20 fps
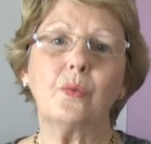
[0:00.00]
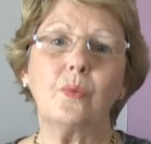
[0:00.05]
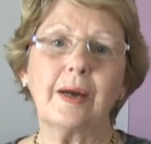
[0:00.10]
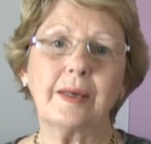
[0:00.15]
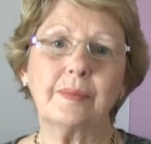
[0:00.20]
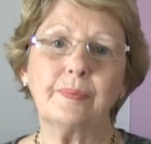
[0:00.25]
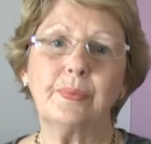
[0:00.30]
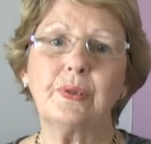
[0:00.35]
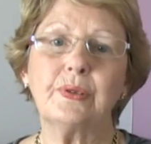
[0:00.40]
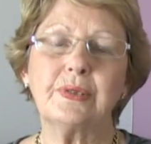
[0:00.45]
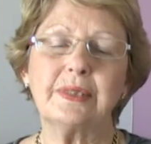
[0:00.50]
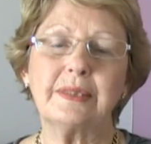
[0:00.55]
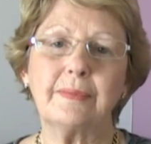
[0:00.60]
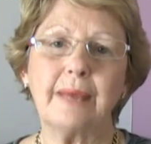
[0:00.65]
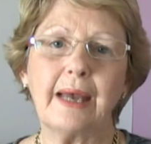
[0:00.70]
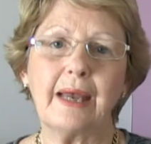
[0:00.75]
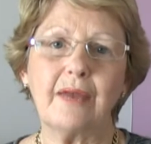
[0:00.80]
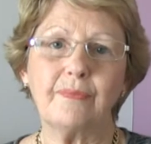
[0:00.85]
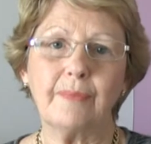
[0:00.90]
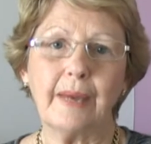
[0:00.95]
one person
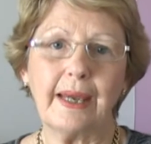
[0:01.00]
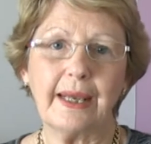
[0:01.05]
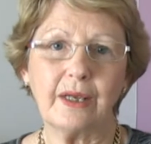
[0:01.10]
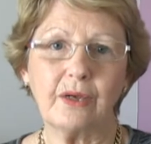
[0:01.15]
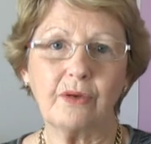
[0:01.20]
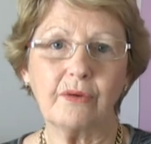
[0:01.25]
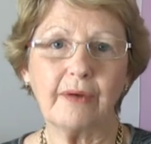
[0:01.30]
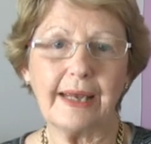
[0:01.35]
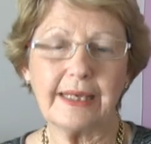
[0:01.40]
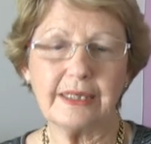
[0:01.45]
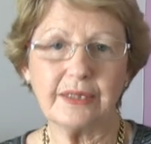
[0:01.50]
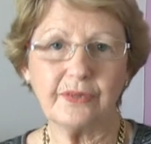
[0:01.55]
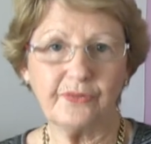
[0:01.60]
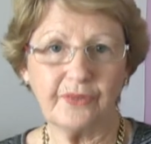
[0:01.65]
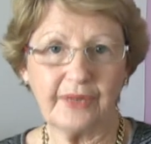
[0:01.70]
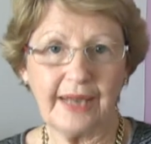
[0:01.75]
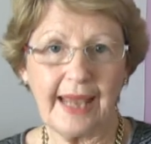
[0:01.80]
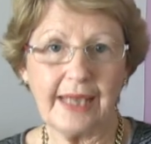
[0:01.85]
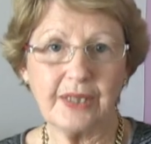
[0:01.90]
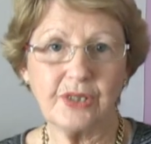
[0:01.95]
may have made a greater
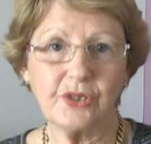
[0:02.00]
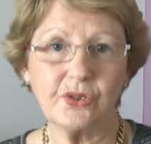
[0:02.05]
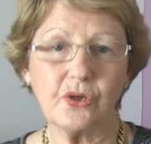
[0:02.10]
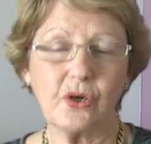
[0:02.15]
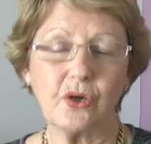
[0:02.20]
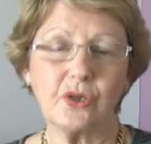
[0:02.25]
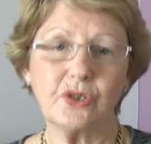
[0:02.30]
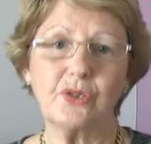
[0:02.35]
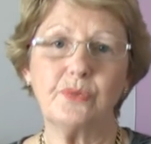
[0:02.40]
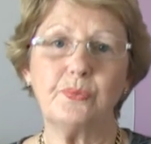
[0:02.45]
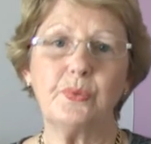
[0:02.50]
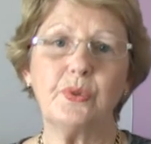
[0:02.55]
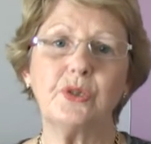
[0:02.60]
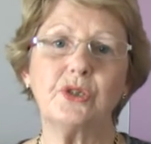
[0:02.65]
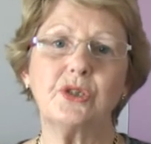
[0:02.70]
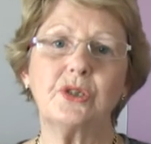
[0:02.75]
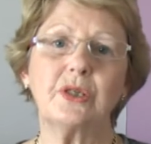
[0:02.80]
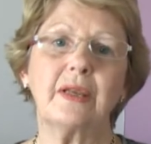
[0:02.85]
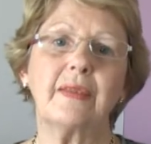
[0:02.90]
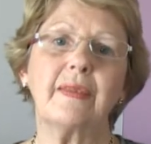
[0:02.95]
financial
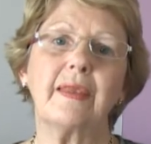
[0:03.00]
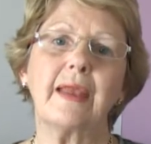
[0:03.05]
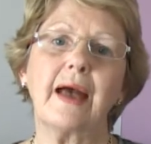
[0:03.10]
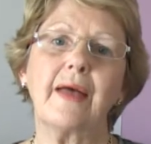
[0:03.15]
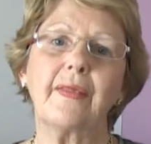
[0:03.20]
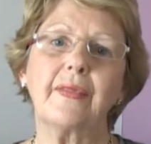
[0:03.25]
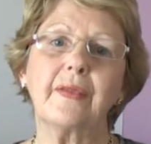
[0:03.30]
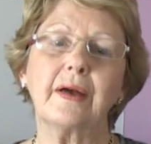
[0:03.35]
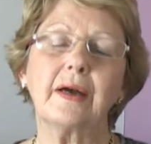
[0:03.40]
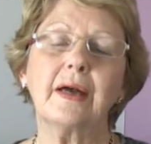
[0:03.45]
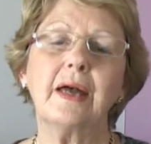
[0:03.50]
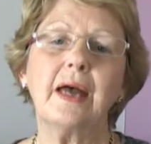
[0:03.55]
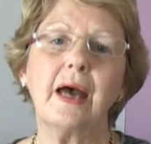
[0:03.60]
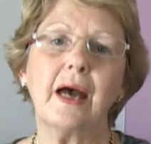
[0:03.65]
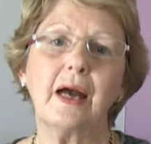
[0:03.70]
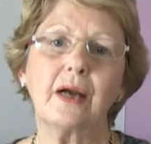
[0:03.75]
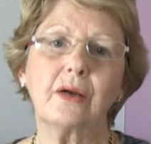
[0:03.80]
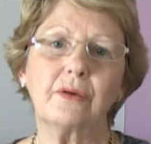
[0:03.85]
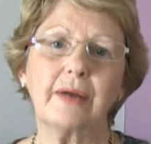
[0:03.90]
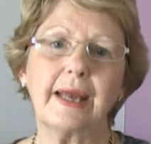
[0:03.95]
contribution and the other
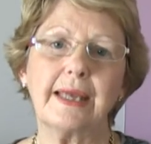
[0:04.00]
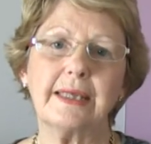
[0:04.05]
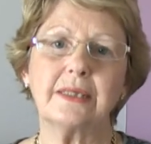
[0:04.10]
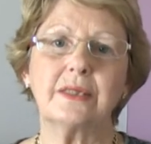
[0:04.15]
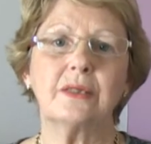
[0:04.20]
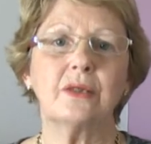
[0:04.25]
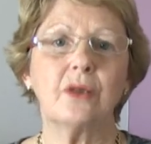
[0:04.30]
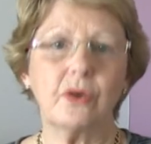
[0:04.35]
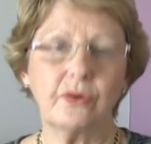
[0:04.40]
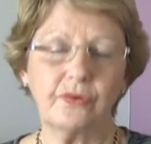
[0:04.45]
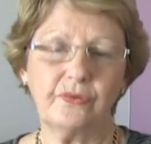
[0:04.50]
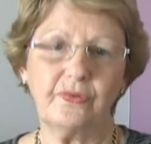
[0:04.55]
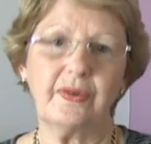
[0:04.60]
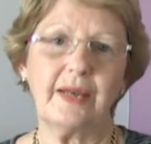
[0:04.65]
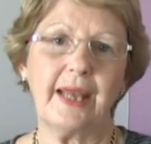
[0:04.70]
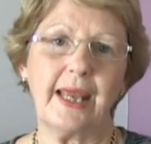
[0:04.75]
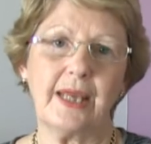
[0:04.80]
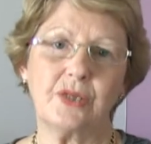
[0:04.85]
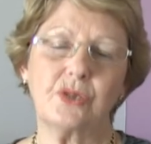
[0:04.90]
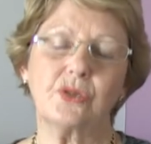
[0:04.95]
a greater
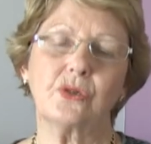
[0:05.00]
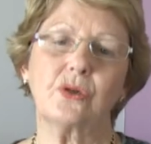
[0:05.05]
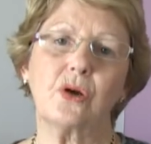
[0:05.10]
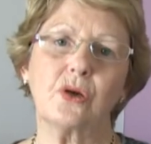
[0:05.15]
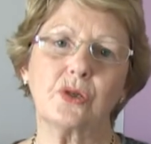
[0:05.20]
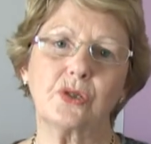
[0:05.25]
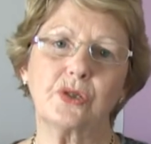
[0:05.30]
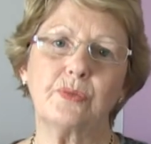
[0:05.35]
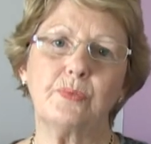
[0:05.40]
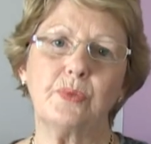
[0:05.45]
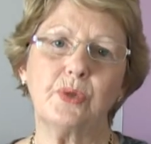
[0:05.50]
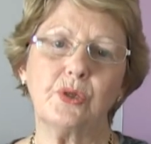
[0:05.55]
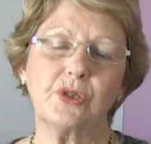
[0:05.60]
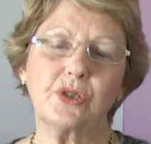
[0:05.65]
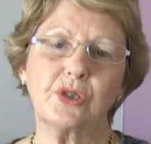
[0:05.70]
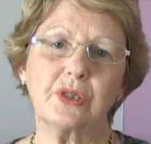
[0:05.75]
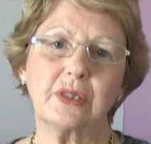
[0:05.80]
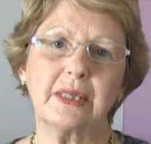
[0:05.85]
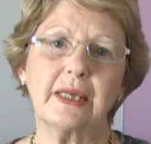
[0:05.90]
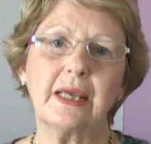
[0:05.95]
non-financial
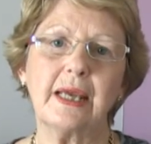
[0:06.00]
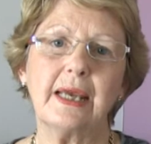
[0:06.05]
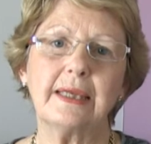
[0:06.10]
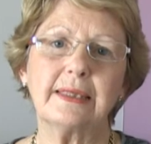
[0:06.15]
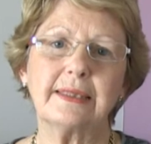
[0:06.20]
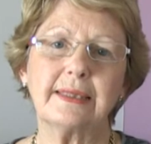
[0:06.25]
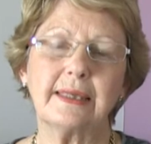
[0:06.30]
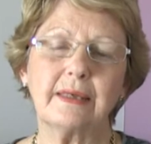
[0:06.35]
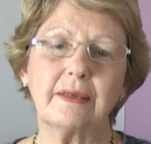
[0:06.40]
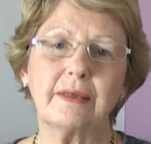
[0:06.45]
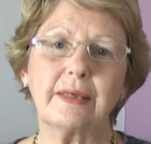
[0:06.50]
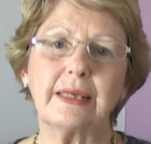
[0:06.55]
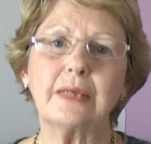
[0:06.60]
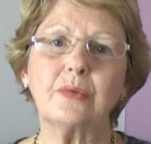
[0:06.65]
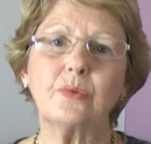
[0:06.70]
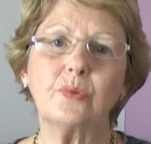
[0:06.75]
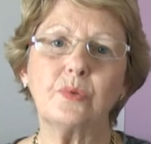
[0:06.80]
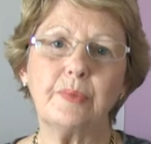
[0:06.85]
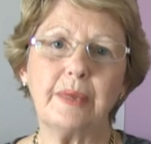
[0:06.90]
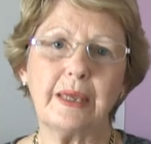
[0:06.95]
contribution. So
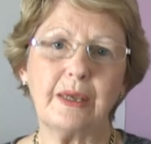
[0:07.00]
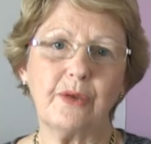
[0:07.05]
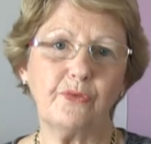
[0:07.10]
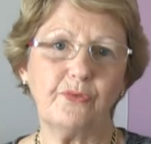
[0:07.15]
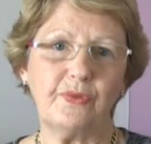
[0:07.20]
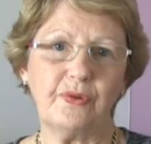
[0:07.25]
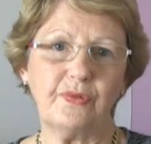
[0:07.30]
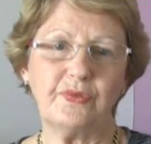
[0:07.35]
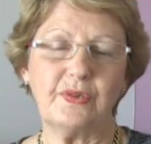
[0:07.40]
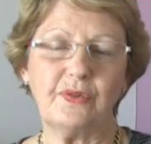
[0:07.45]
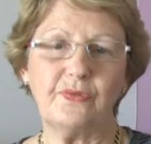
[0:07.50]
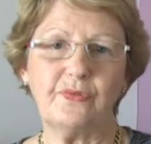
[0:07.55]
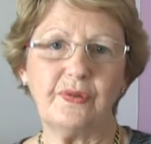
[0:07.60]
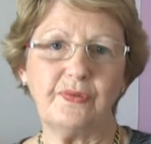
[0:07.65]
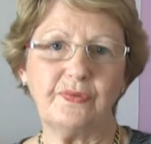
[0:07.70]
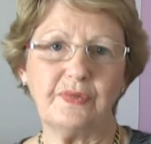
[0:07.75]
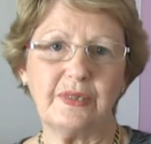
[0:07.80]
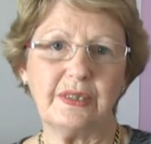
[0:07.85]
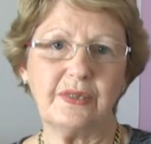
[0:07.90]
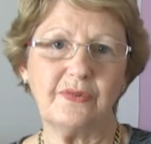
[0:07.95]
it will be a
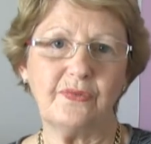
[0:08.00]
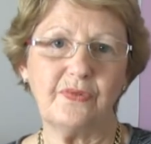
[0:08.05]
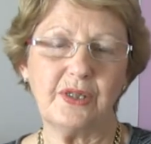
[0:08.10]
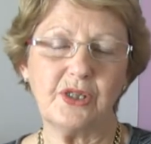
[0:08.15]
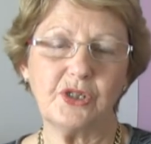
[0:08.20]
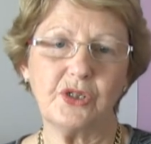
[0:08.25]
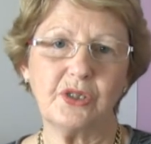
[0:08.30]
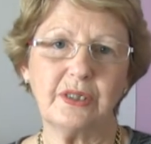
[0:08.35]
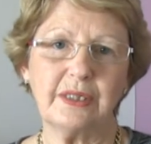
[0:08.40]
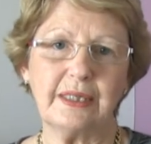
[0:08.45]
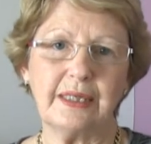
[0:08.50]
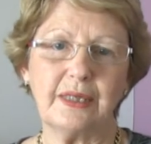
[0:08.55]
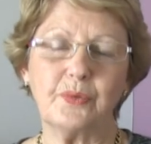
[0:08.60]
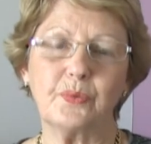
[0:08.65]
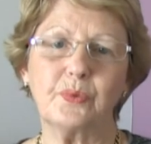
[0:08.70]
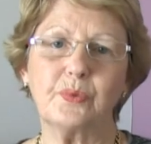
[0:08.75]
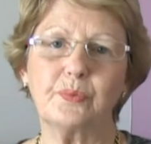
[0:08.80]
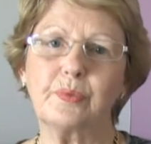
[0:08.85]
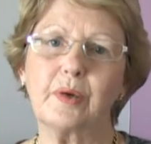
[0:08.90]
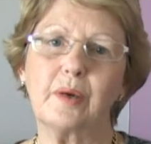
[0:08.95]
50-50 division, and
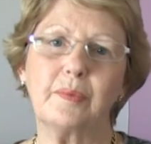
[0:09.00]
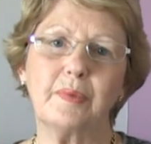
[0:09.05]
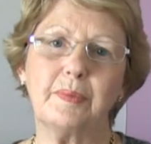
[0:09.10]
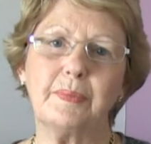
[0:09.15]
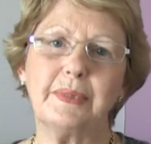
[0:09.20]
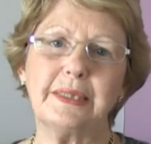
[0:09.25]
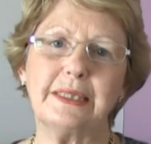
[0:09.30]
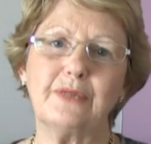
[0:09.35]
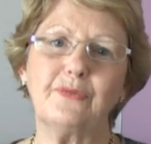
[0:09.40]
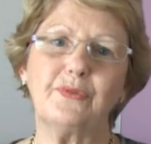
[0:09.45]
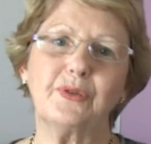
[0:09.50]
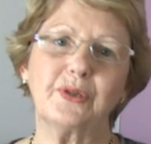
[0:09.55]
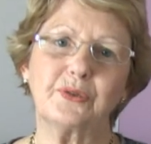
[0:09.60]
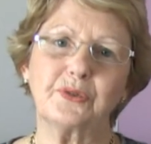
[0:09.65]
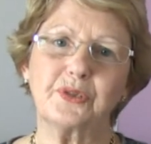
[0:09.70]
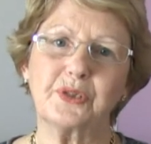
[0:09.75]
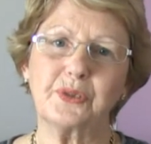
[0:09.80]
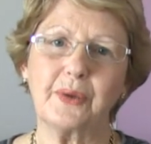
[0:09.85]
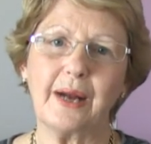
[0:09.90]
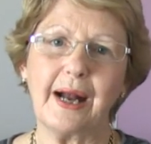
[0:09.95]
it will probably be
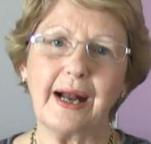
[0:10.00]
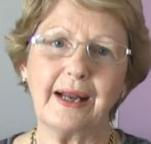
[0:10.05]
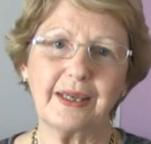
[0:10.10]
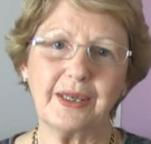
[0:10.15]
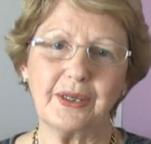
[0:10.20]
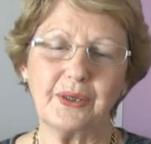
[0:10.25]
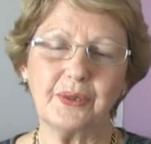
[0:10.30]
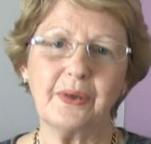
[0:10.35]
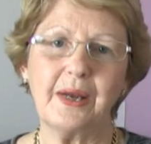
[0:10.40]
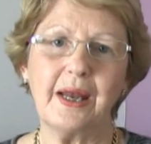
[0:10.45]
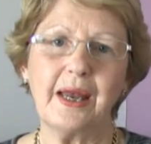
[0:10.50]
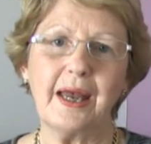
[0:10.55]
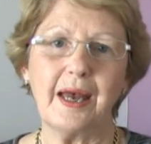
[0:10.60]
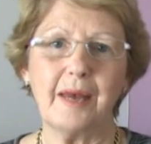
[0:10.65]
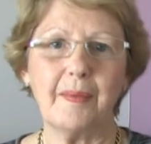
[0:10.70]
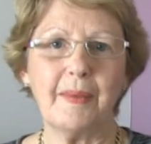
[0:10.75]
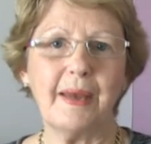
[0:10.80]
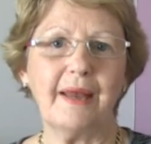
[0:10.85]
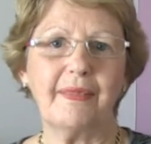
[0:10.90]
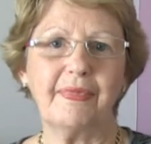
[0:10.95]
difficult to argue
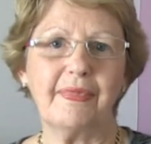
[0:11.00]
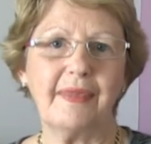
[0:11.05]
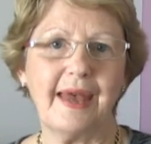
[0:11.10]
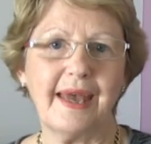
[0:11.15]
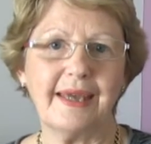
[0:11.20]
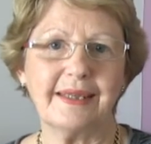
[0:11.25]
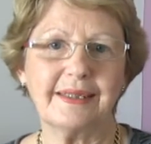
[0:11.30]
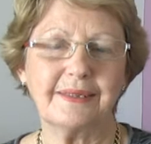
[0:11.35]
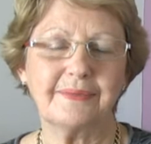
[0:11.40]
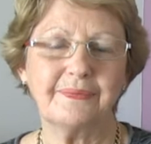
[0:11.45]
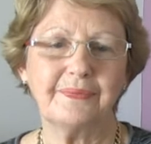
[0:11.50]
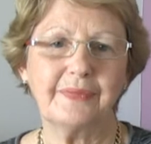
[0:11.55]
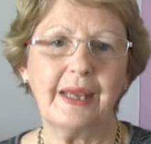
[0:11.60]
about that.